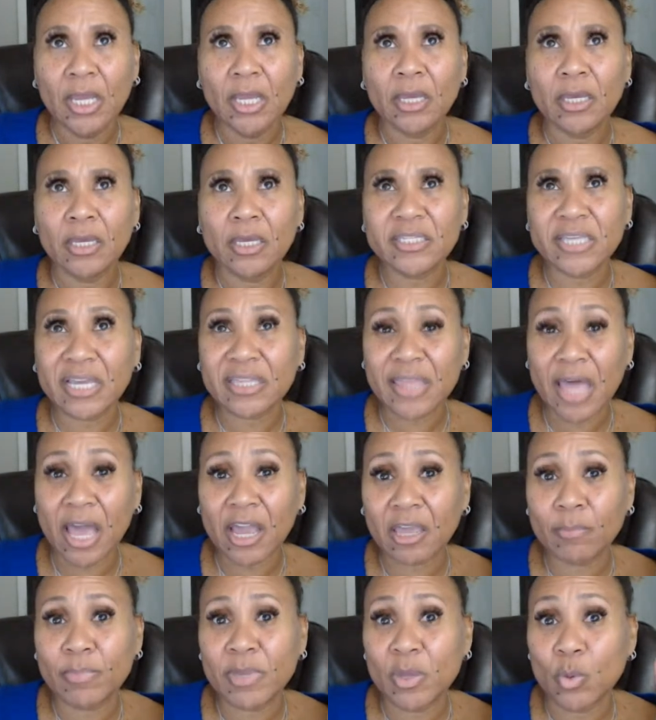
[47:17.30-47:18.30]
He's like, that
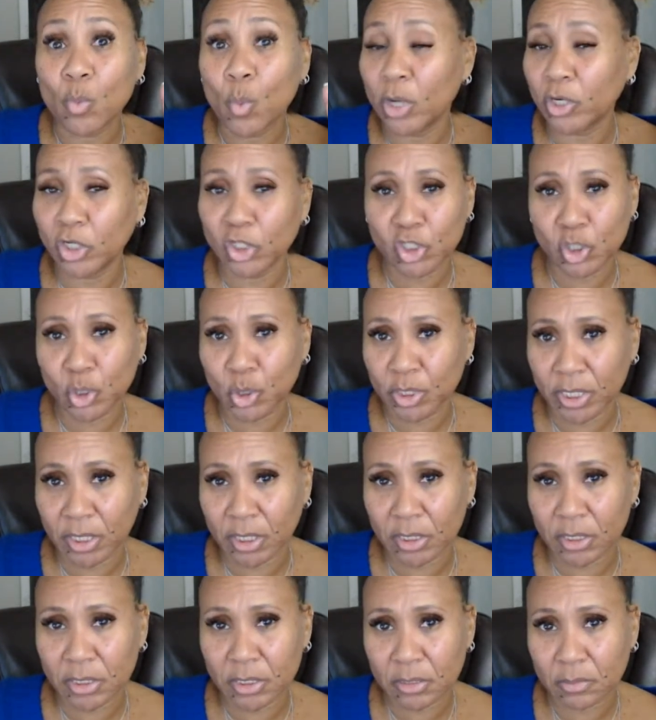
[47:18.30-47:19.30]
could mean one of two
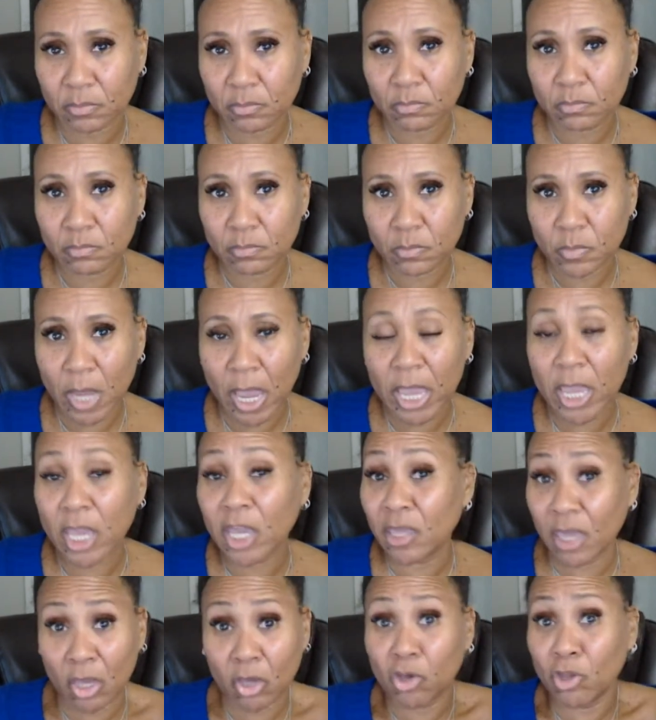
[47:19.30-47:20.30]
things, right?
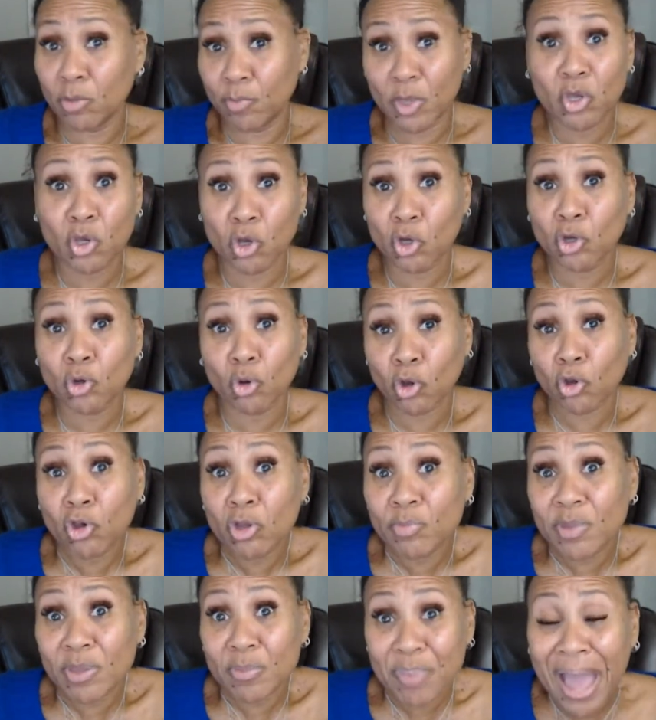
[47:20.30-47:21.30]
It could be good or it
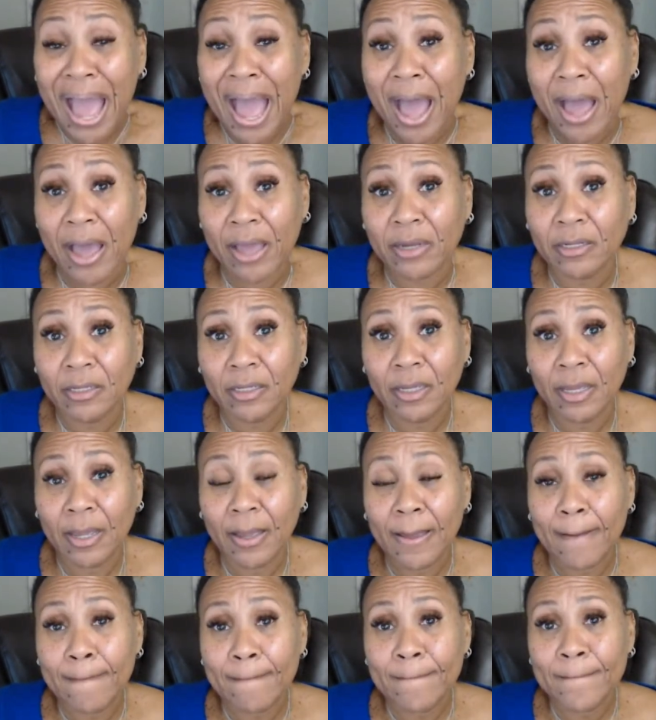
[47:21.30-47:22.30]
could be bad.
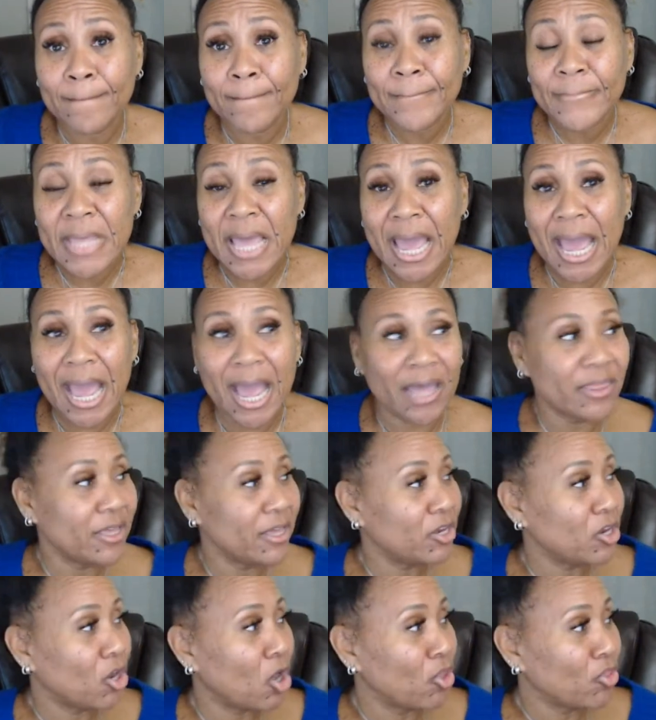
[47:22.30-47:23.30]
And
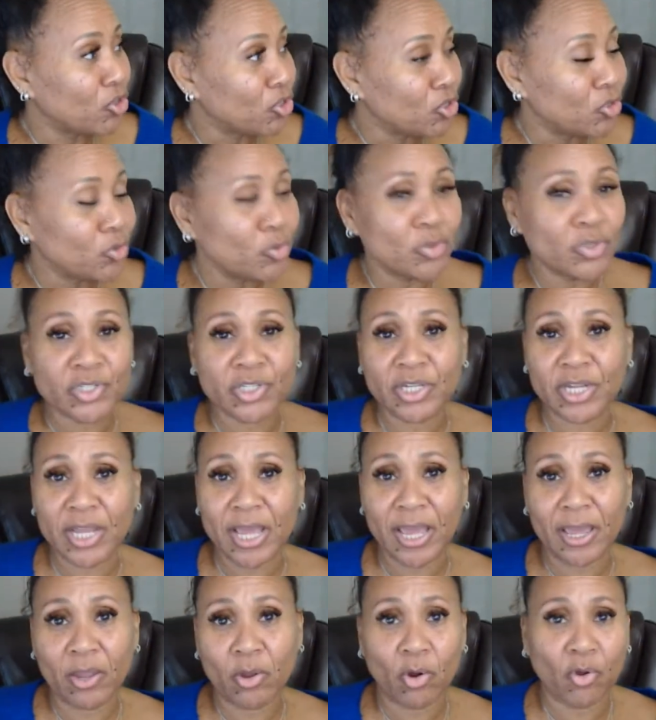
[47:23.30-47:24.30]
then on the news
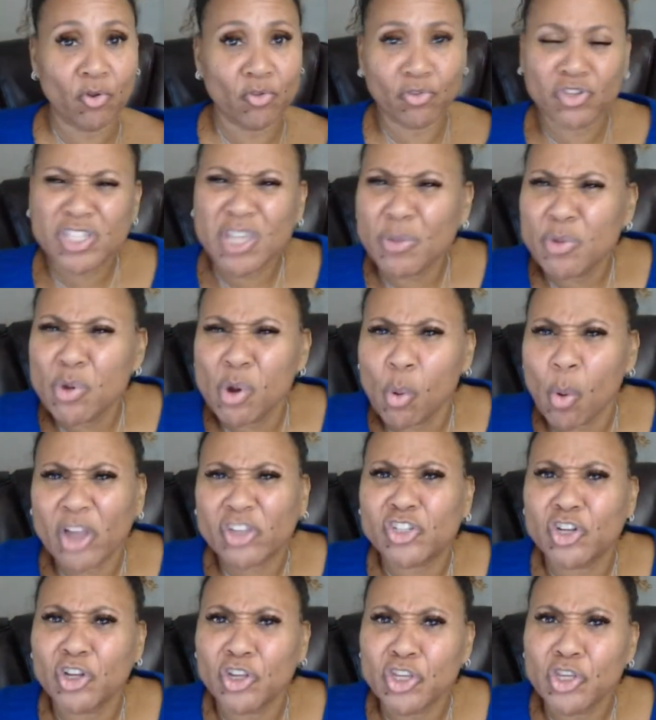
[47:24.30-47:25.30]
today, or something we're
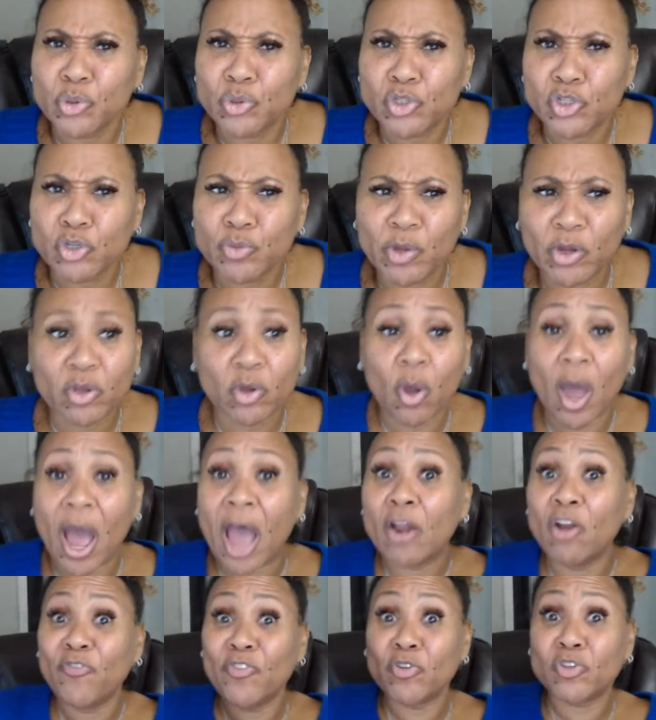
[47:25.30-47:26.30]
watching on YouTube, there you go. I
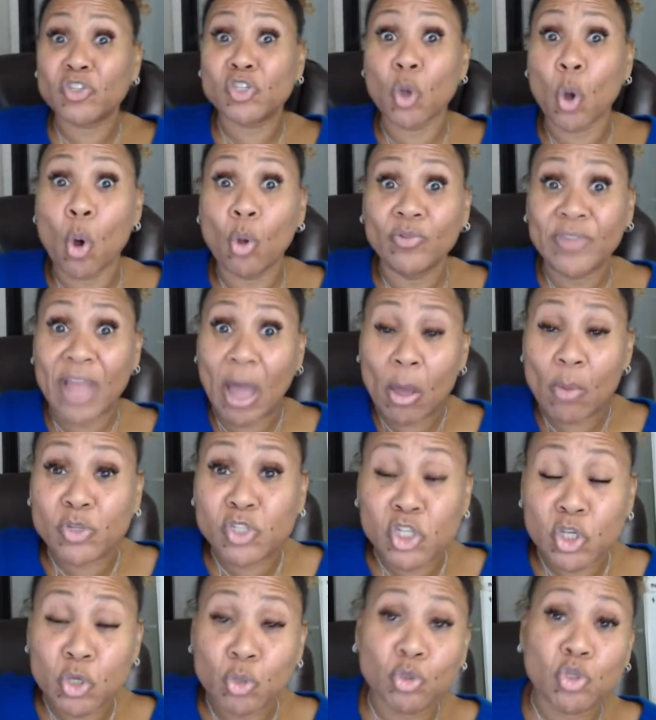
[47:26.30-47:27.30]
don't feel so old now. It
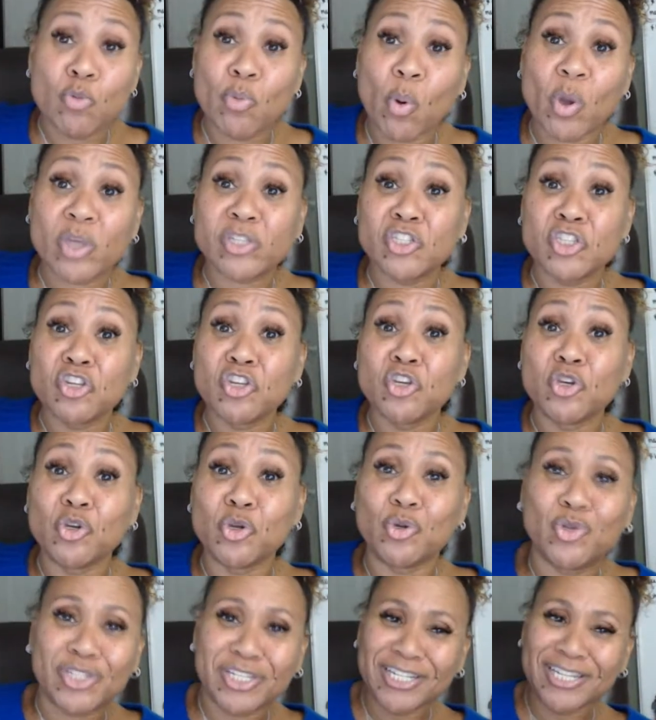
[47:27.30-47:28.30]
was YouTube. It wasn't the
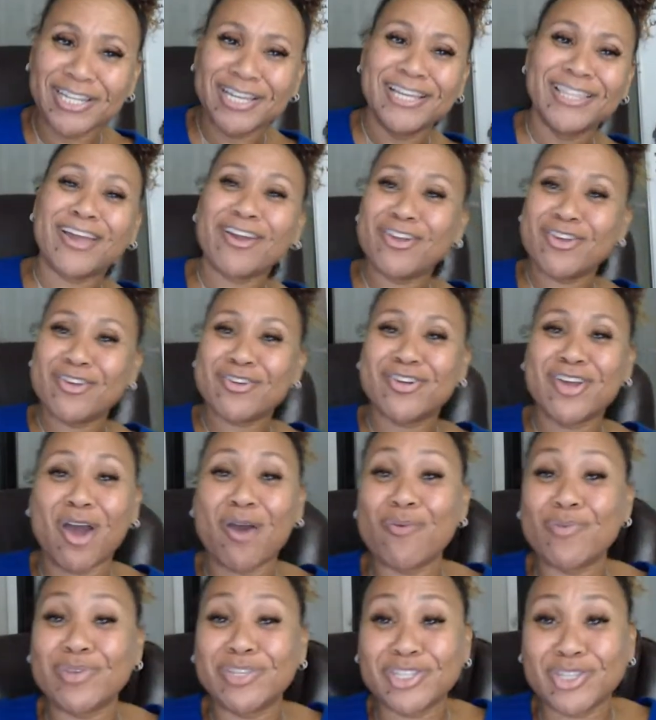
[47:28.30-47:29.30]
news. There you
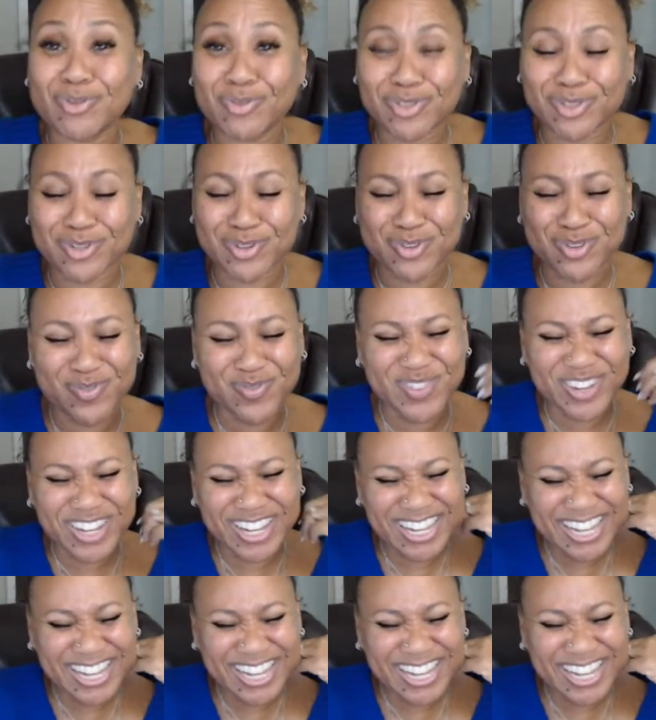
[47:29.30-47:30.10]
go. It was YouTube.